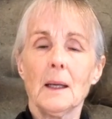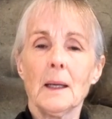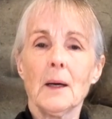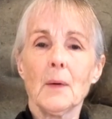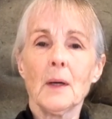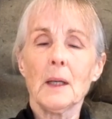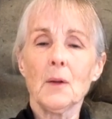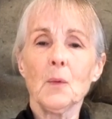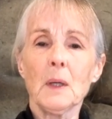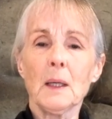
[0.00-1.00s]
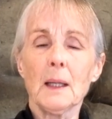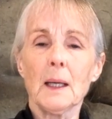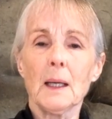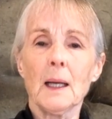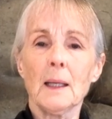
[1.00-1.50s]
Now, another one
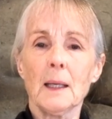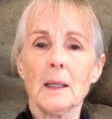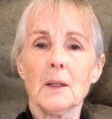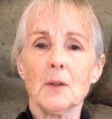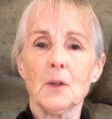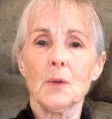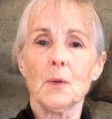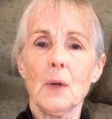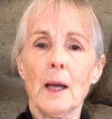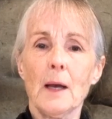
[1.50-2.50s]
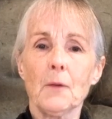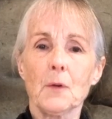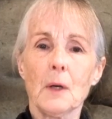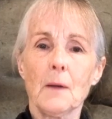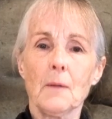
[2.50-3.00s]
that I like to do
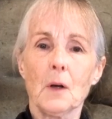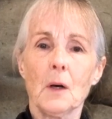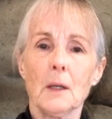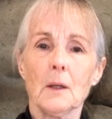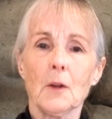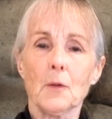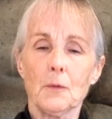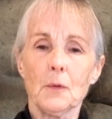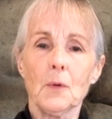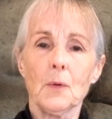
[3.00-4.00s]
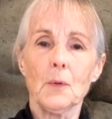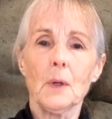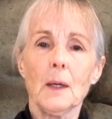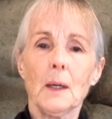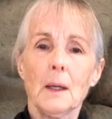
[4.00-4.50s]
after I've gone through
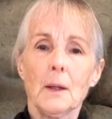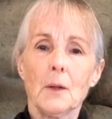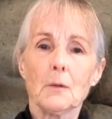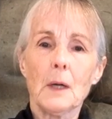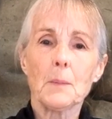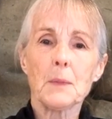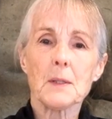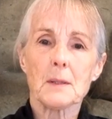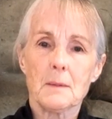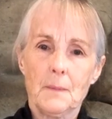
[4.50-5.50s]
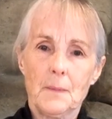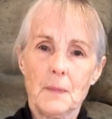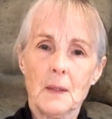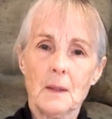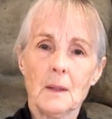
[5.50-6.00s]
the reps,
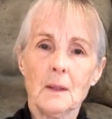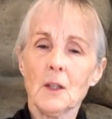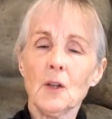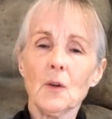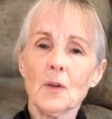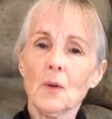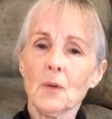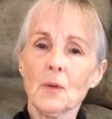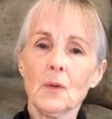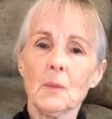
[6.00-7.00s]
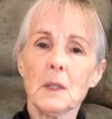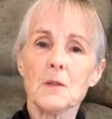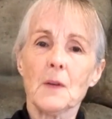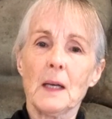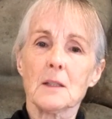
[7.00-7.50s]
you don't do them
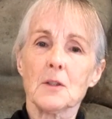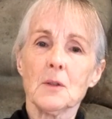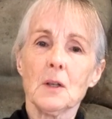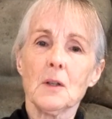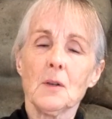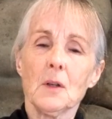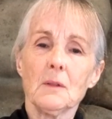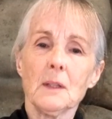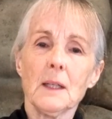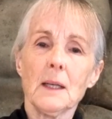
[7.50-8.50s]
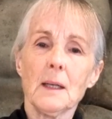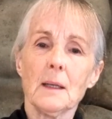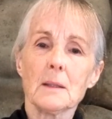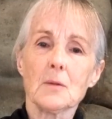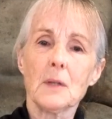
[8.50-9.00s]
this fast. You're not really
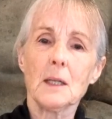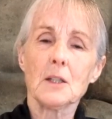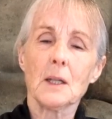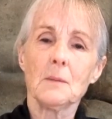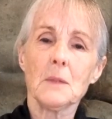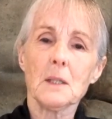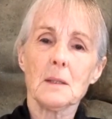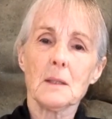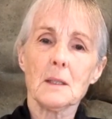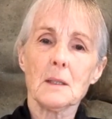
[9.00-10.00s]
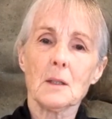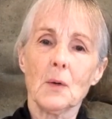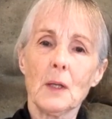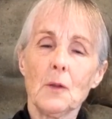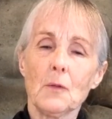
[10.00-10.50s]
getting a stretch. I'm just
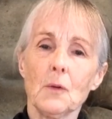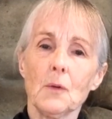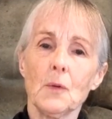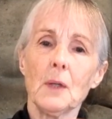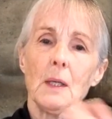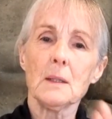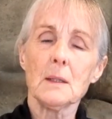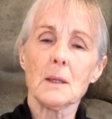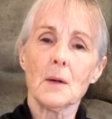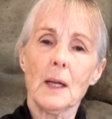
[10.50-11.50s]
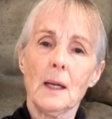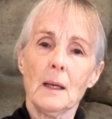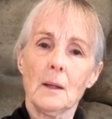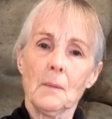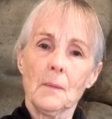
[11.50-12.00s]
going through these. There are 8
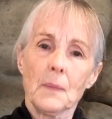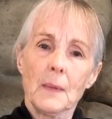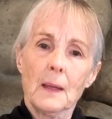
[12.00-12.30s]
of them.